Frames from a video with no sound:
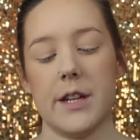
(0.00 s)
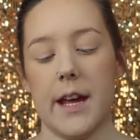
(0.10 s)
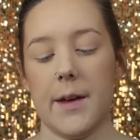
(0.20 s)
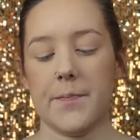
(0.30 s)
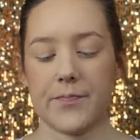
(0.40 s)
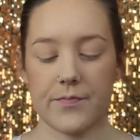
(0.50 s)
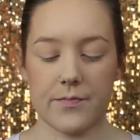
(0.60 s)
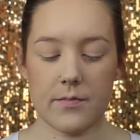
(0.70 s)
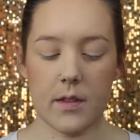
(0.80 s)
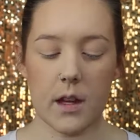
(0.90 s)
today,
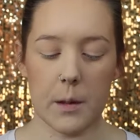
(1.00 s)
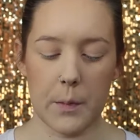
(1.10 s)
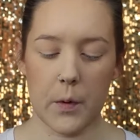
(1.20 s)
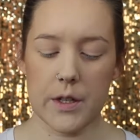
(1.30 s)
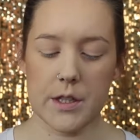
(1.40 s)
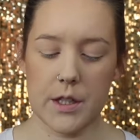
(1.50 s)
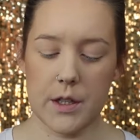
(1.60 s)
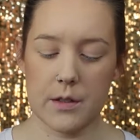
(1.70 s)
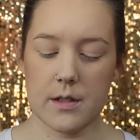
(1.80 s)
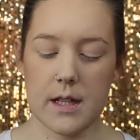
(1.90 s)
I'm going to
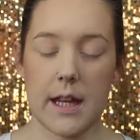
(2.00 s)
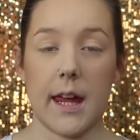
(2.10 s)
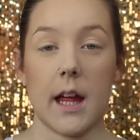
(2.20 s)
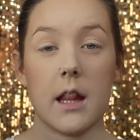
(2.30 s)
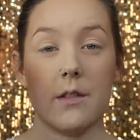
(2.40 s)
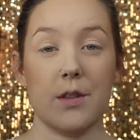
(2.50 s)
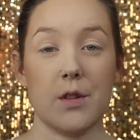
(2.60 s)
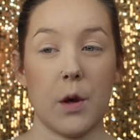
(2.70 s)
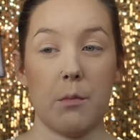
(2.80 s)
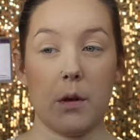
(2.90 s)
use the Love You
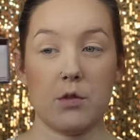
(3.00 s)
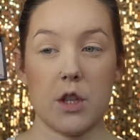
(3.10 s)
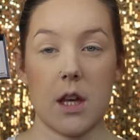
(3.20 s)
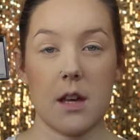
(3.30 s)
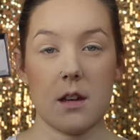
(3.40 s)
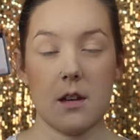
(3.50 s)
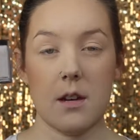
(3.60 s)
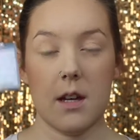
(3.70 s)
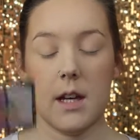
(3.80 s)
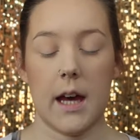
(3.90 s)
So Mochi
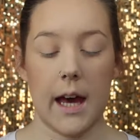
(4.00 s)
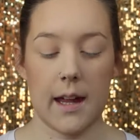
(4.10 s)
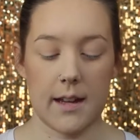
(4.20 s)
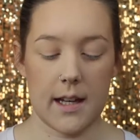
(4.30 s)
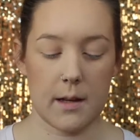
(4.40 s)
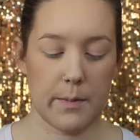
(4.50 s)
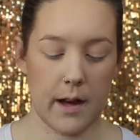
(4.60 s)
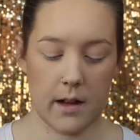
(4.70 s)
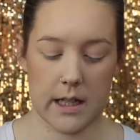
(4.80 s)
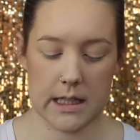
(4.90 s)
highlighting
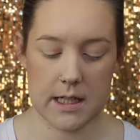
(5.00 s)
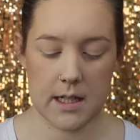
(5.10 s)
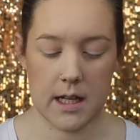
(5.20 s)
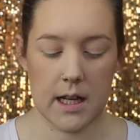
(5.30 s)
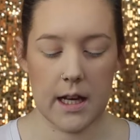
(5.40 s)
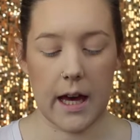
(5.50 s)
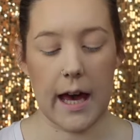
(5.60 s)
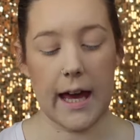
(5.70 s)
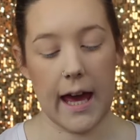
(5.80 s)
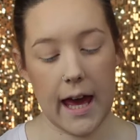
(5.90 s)
palette.
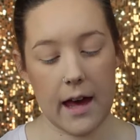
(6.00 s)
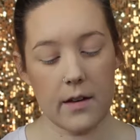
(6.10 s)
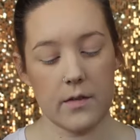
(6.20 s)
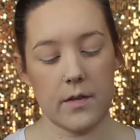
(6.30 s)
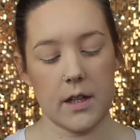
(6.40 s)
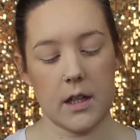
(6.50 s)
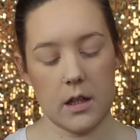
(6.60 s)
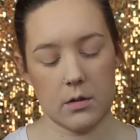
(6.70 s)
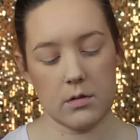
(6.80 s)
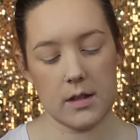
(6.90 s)
I have
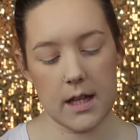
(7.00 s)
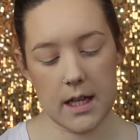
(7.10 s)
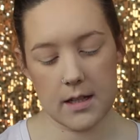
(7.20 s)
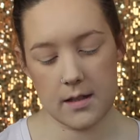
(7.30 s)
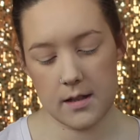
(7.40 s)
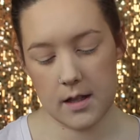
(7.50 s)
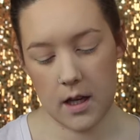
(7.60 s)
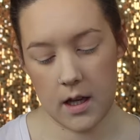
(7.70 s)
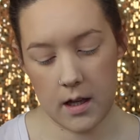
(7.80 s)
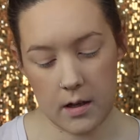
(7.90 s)
used this.
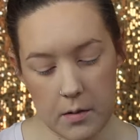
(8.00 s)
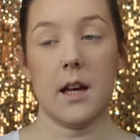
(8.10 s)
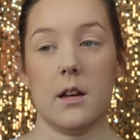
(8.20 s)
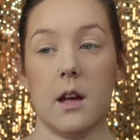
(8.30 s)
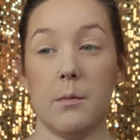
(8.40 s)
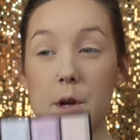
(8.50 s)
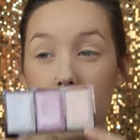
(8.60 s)
I'm going